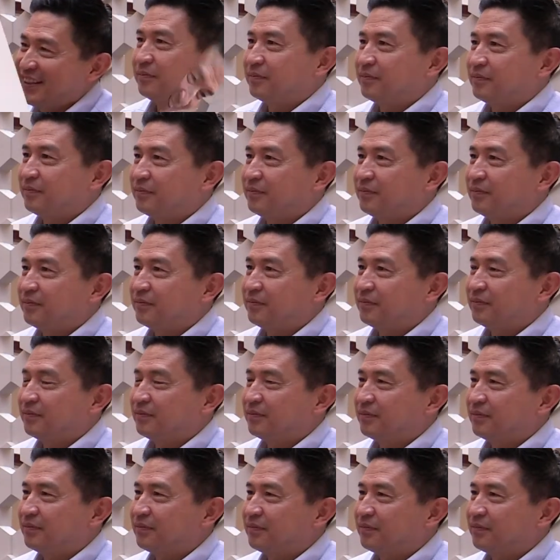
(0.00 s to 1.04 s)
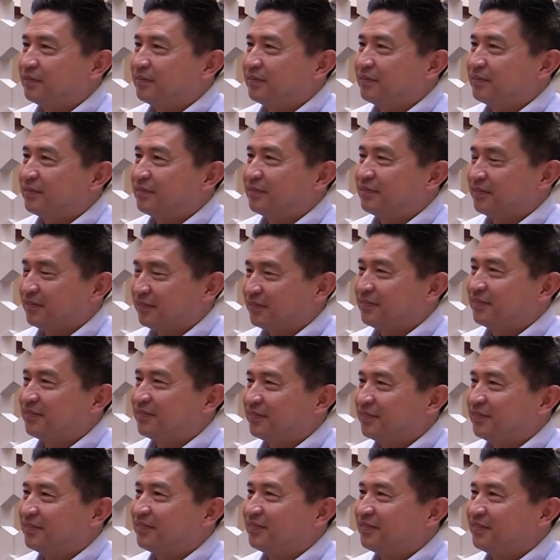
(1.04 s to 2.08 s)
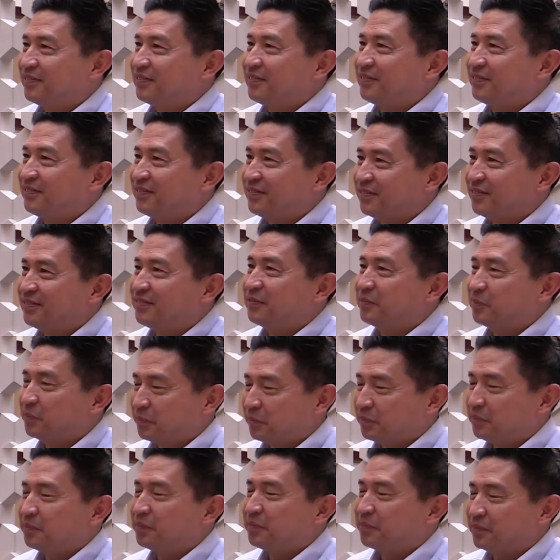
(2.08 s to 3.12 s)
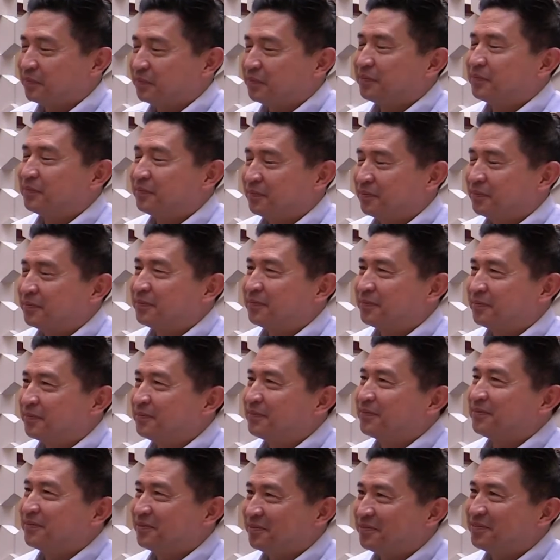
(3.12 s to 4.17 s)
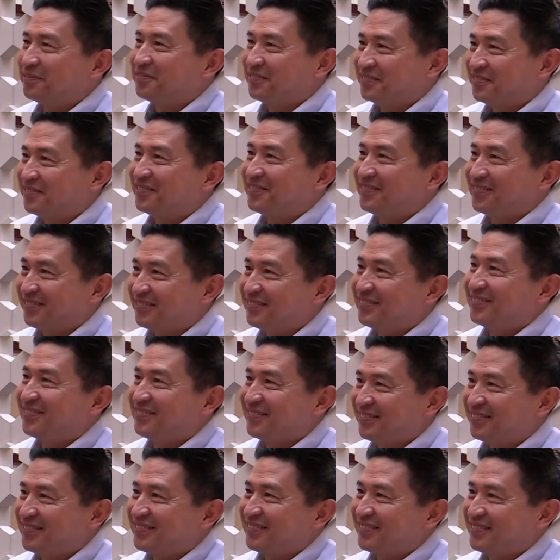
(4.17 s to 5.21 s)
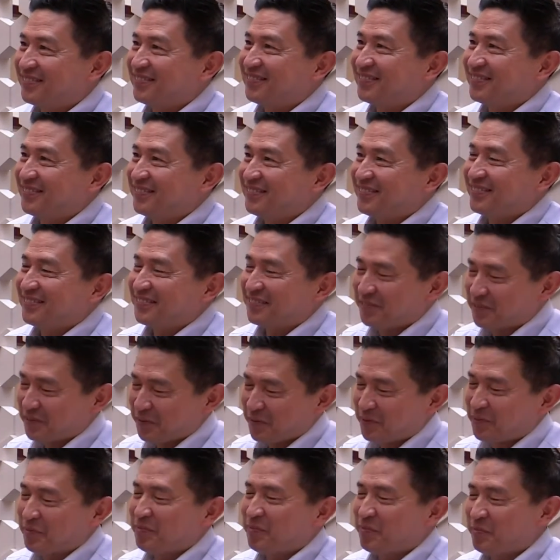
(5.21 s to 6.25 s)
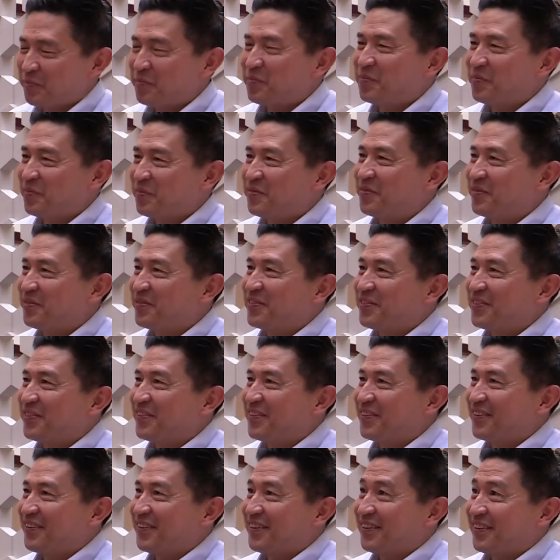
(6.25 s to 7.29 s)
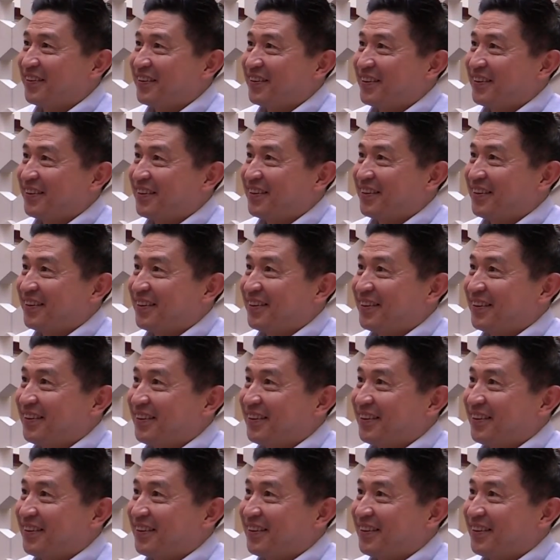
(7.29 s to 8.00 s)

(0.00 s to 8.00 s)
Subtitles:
(silent)